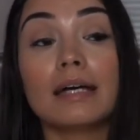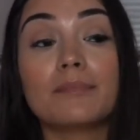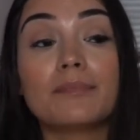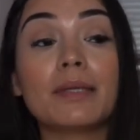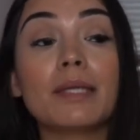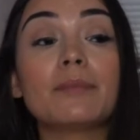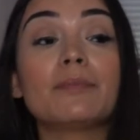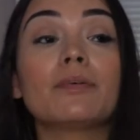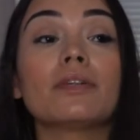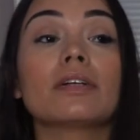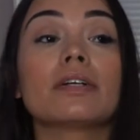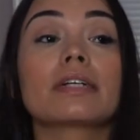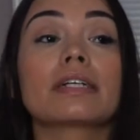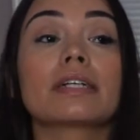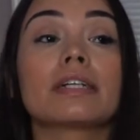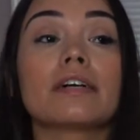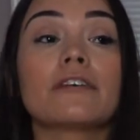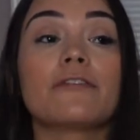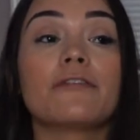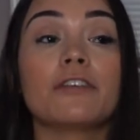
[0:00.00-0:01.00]
People are going
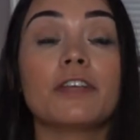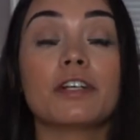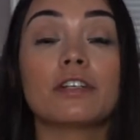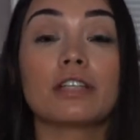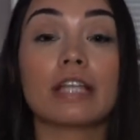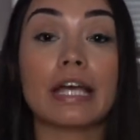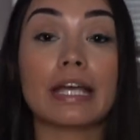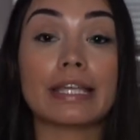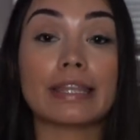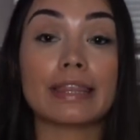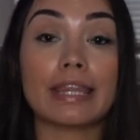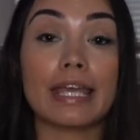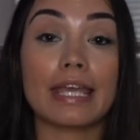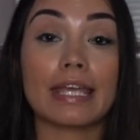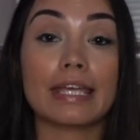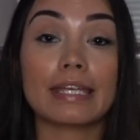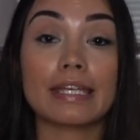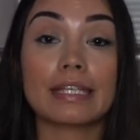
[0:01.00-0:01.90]
to feel like they